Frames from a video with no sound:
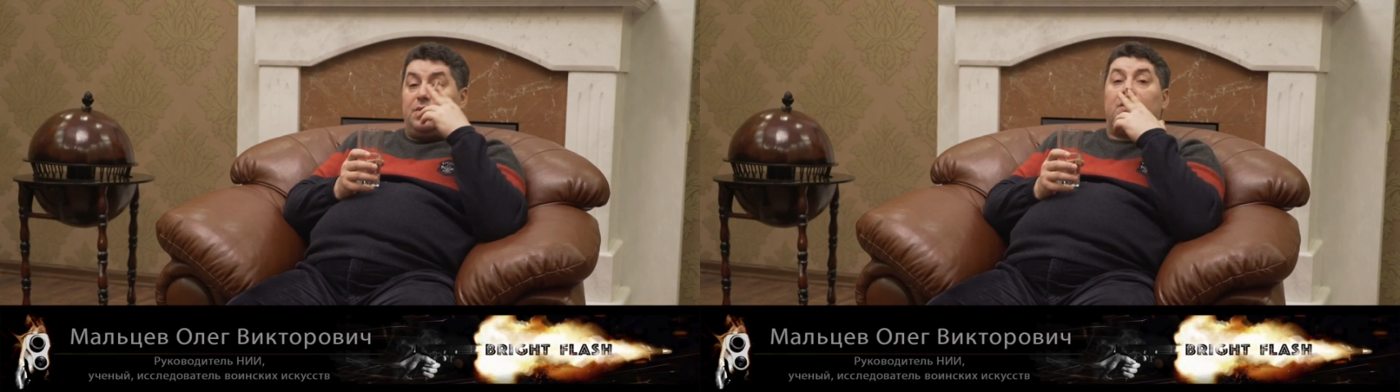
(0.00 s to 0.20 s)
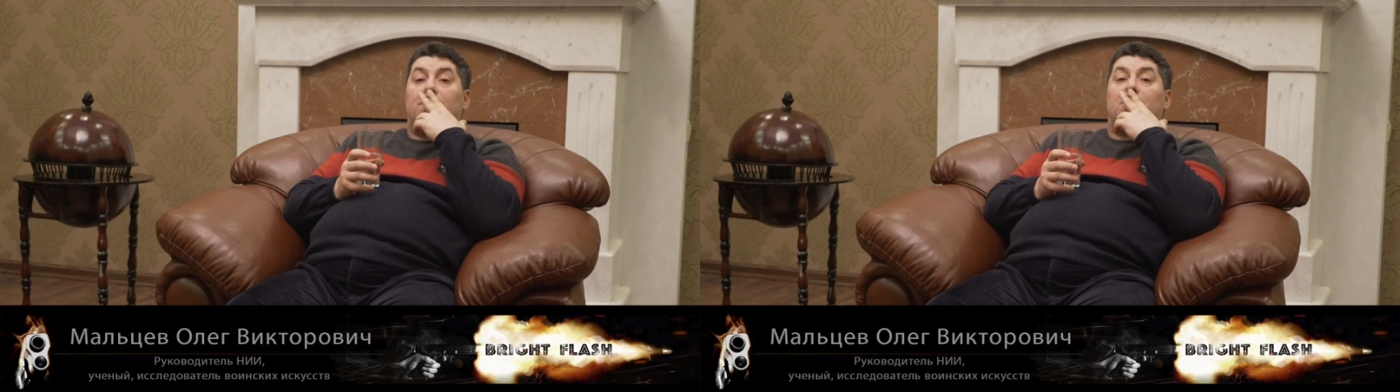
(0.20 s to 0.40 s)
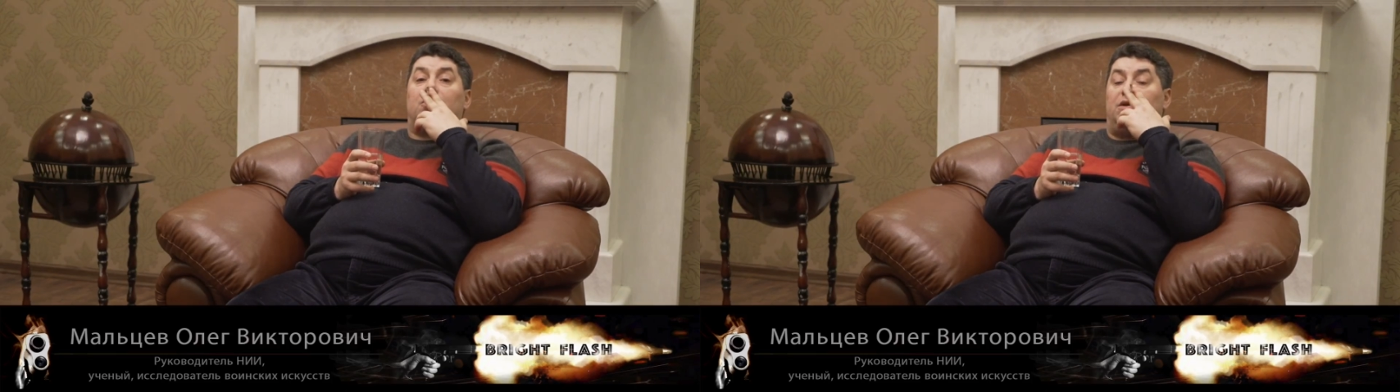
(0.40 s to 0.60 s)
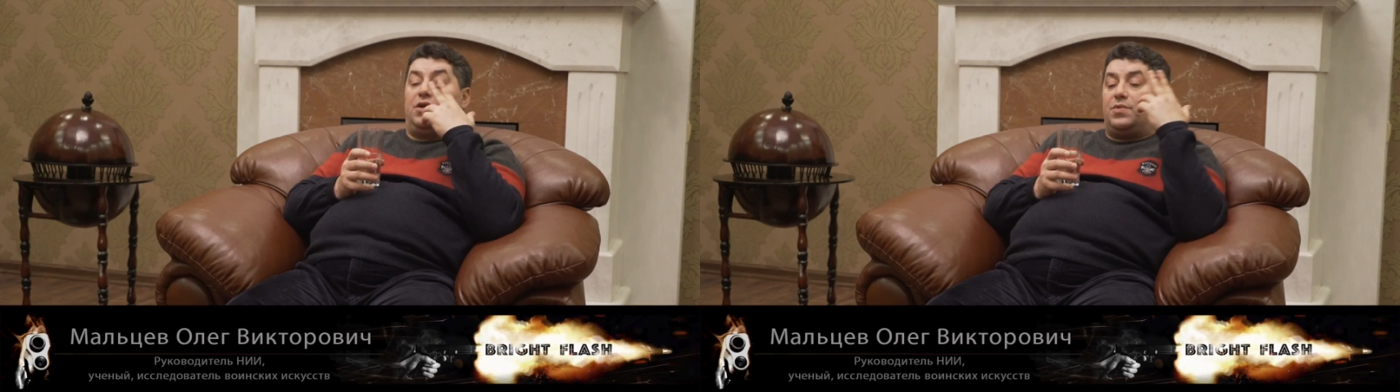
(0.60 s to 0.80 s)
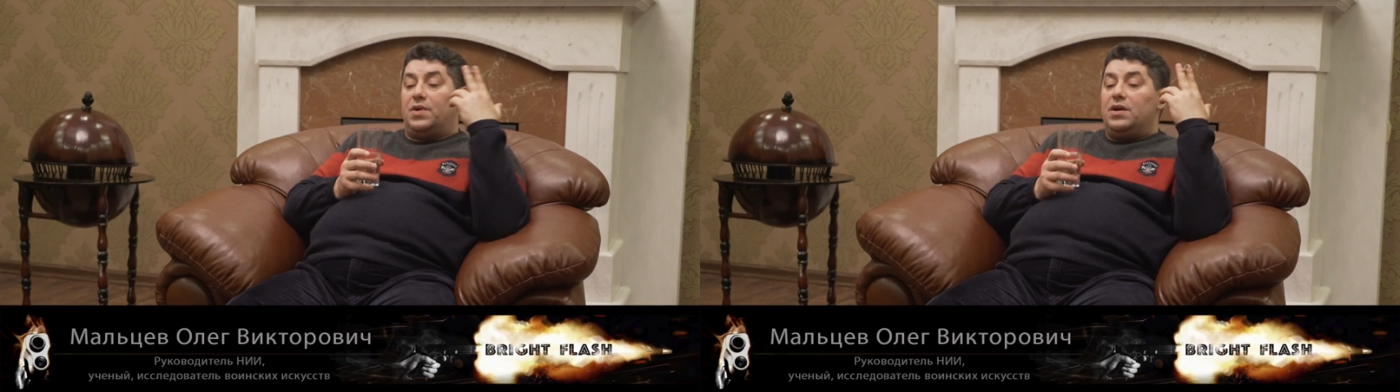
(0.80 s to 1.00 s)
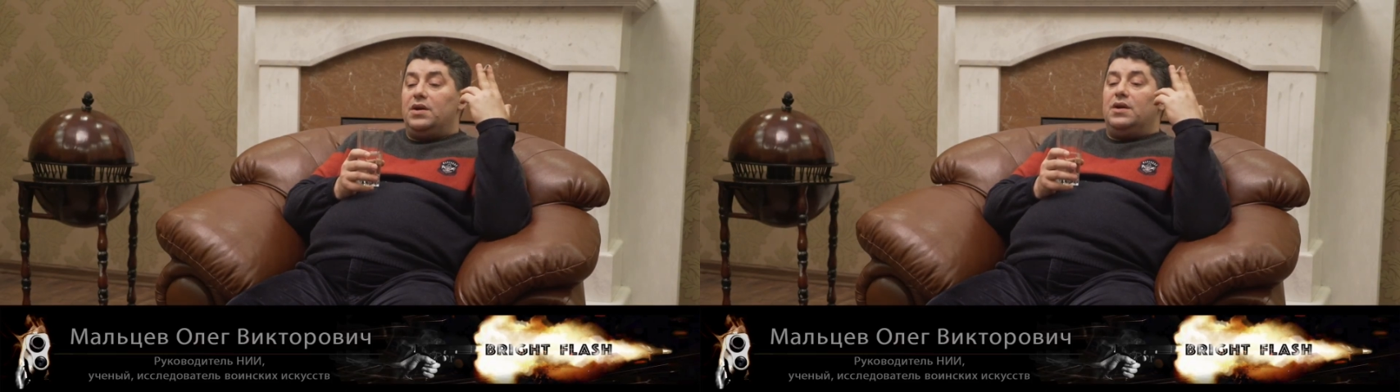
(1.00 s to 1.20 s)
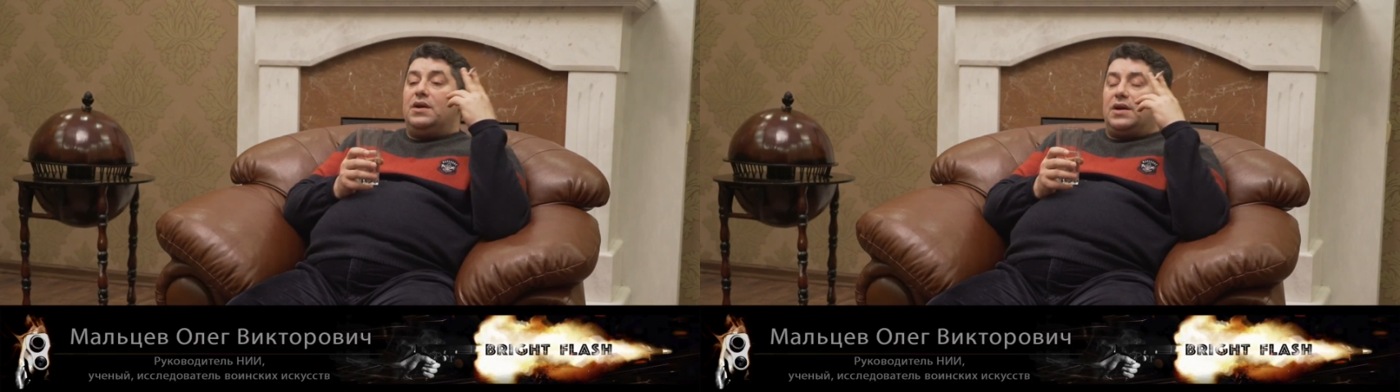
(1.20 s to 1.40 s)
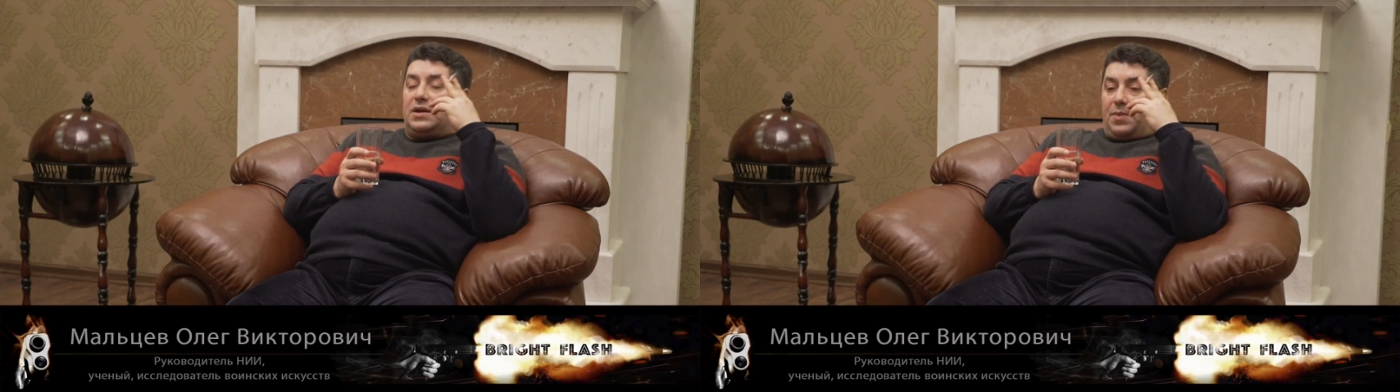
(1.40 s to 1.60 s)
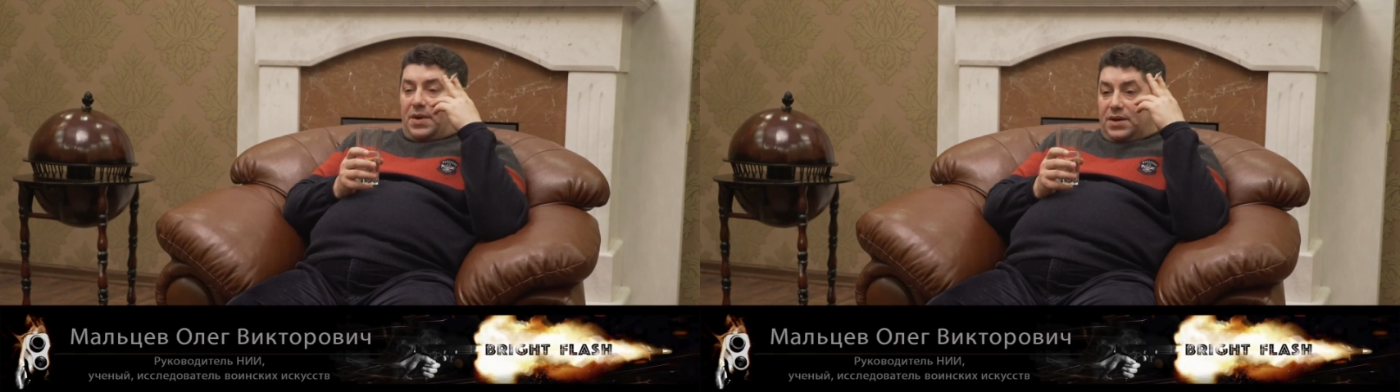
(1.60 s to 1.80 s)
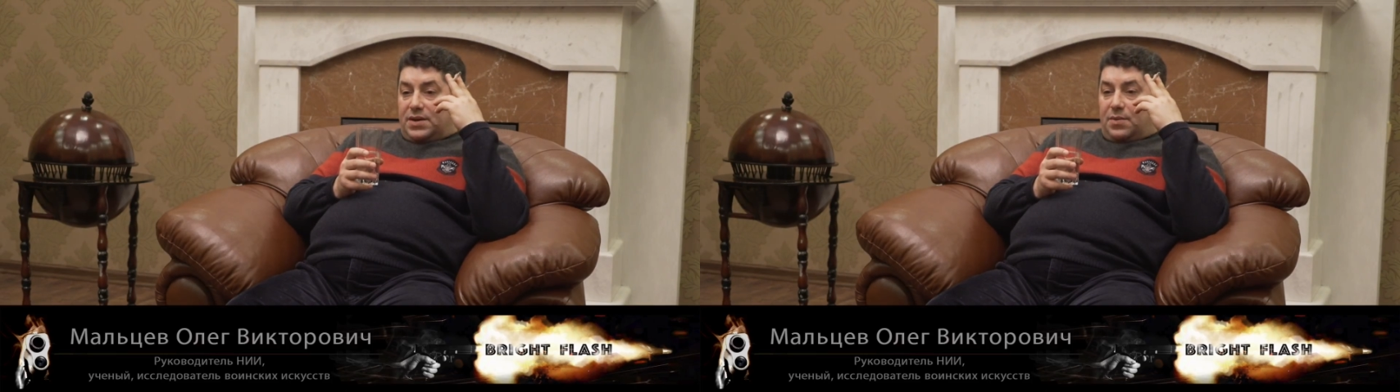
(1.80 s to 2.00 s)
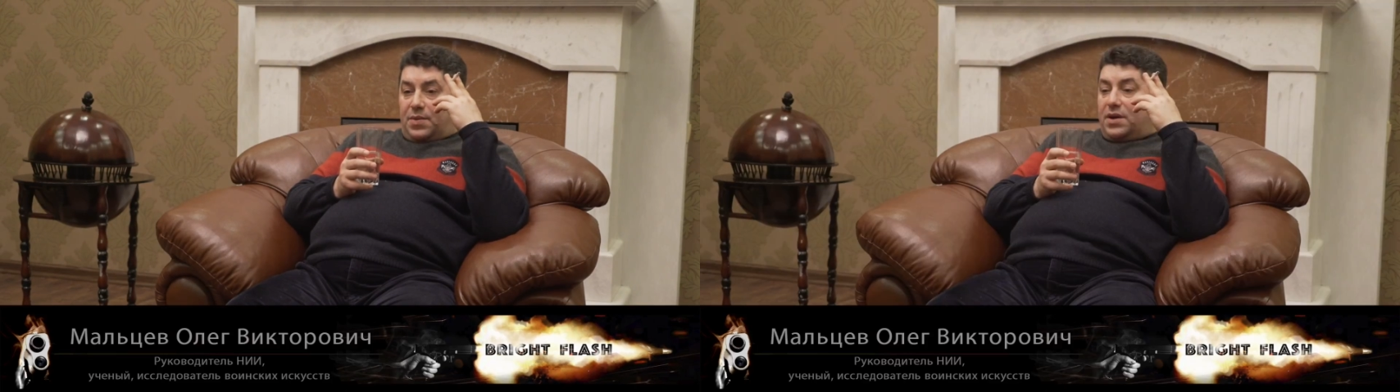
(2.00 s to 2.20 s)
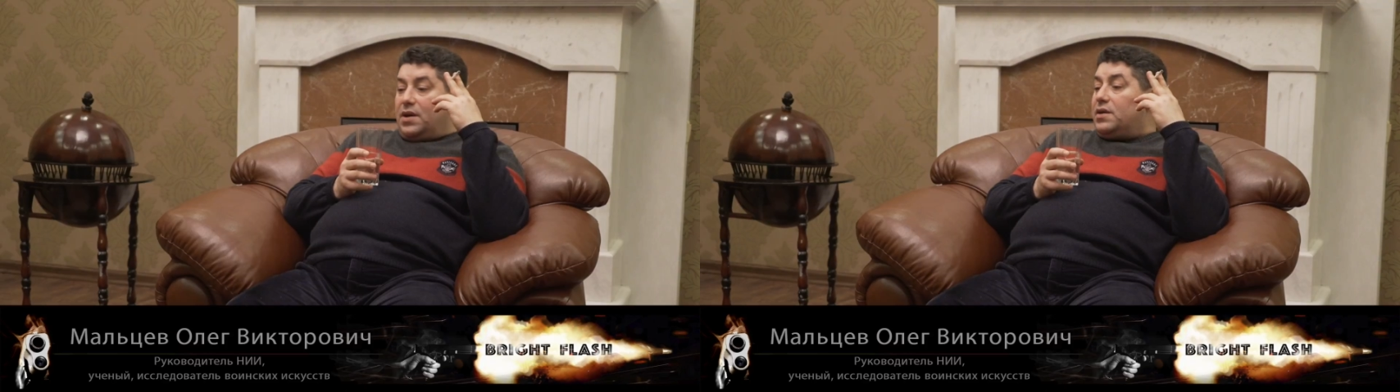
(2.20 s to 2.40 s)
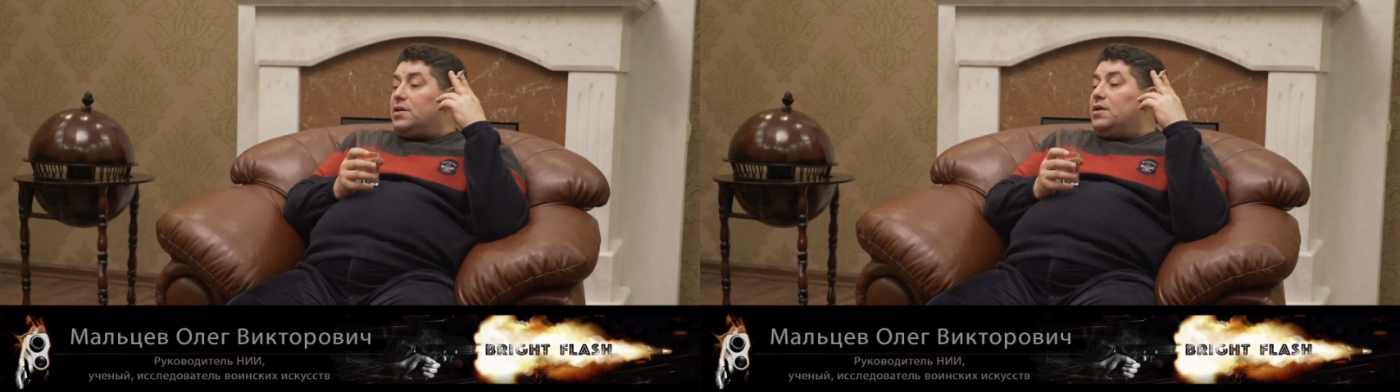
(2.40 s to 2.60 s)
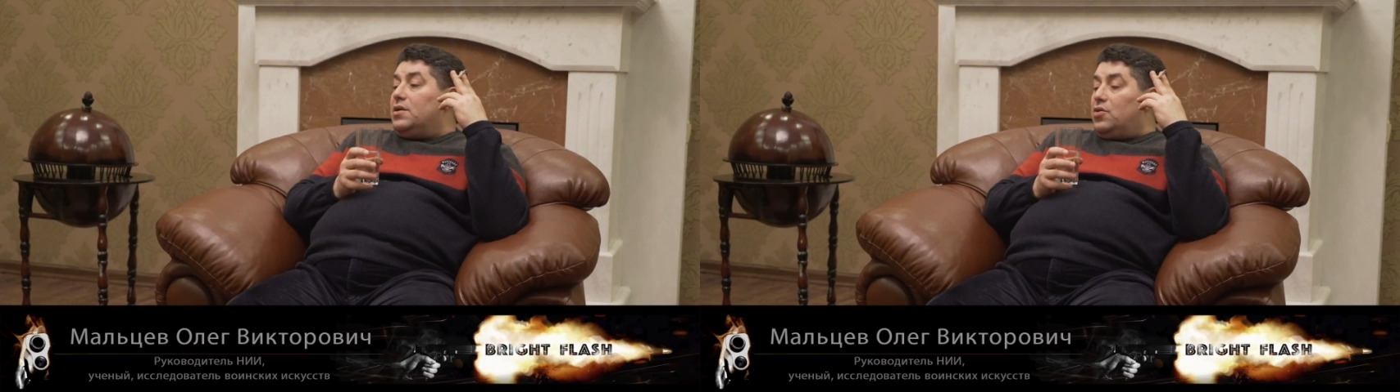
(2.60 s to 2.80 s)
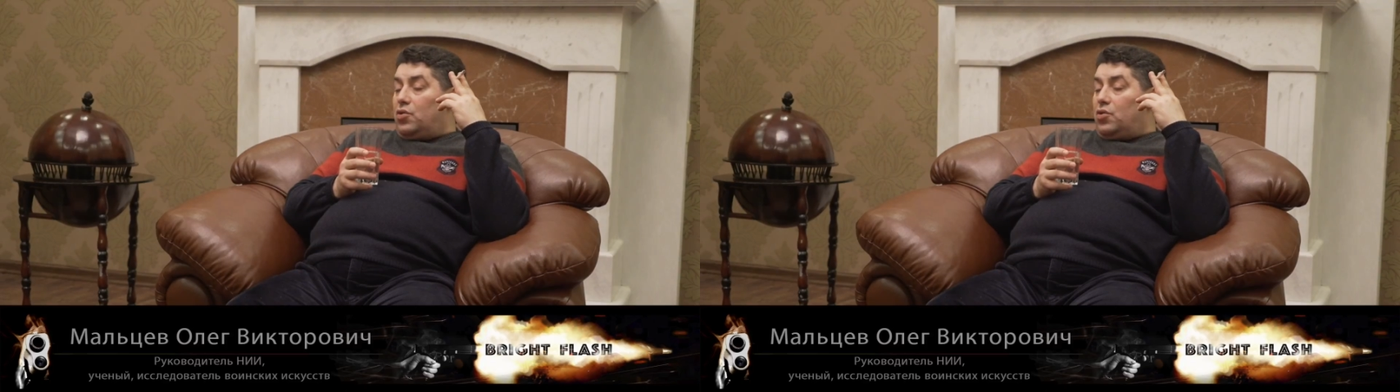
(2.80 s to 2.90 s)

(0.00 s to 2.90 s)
you won't exceed a measure of admissible defense.